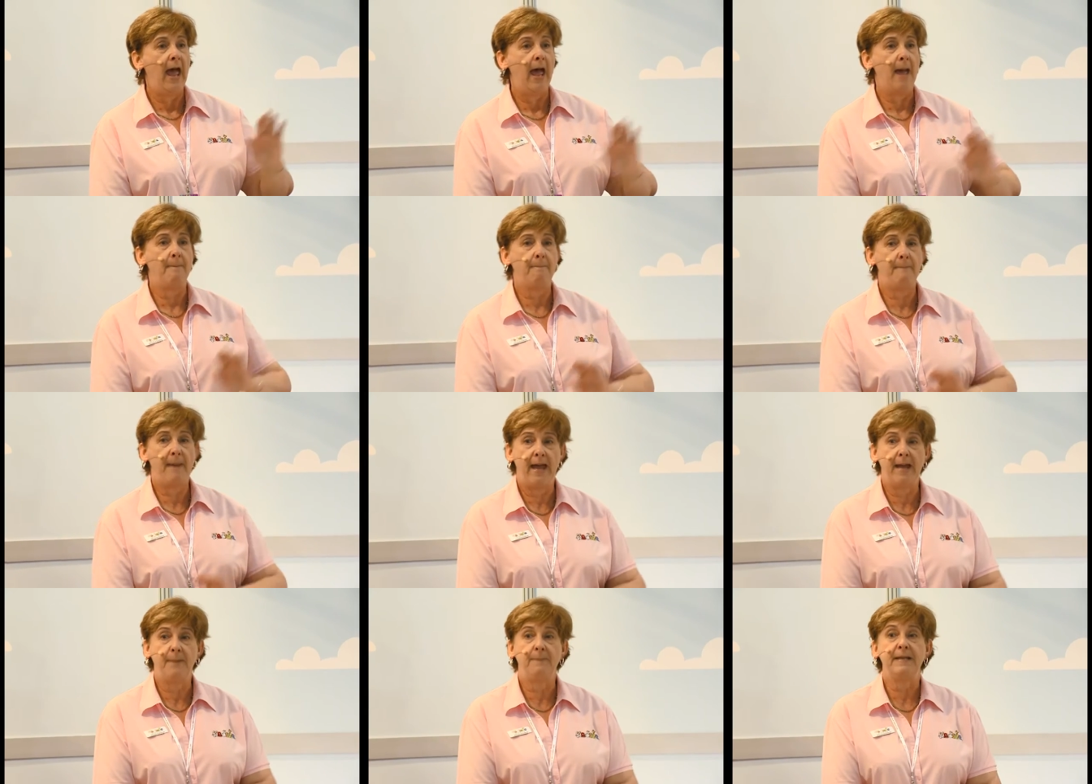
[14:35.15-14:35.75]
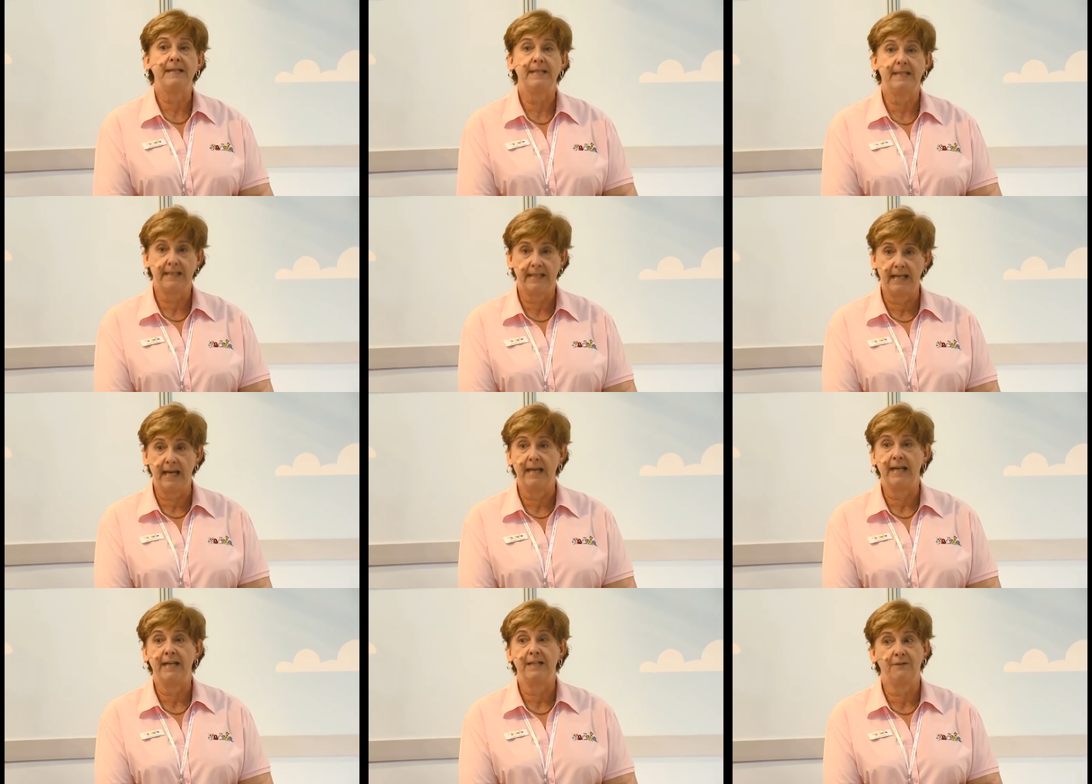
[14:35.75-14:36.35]
and baby
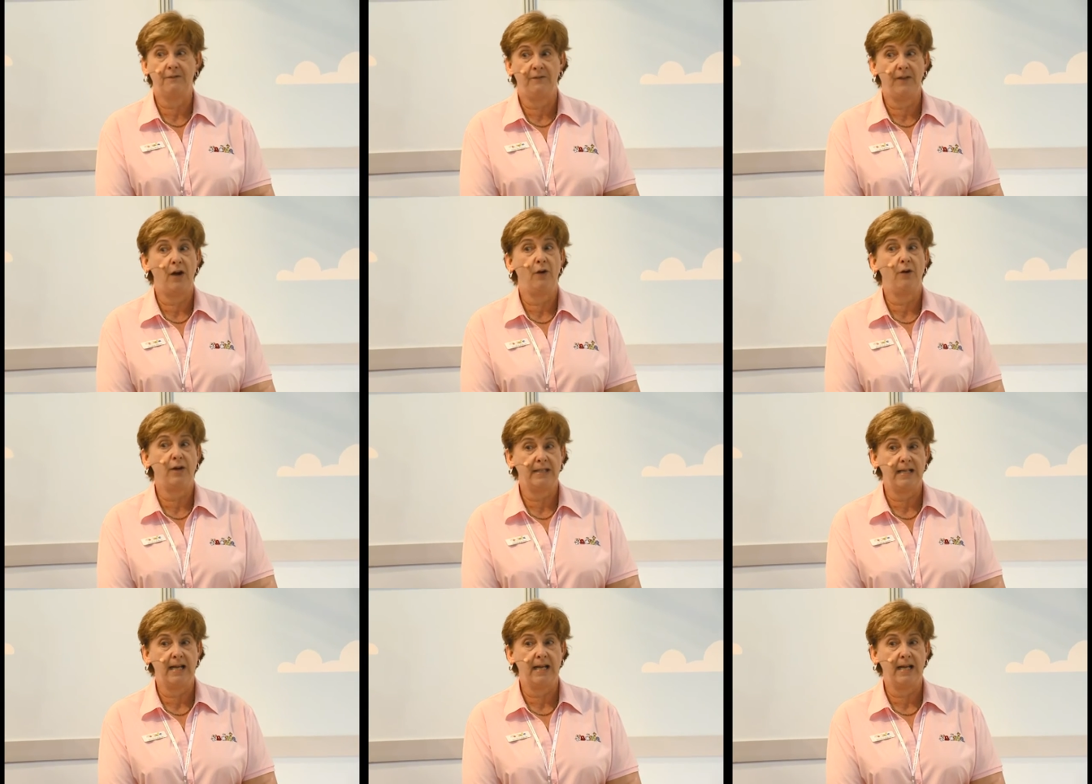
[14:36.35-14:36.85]
skin is very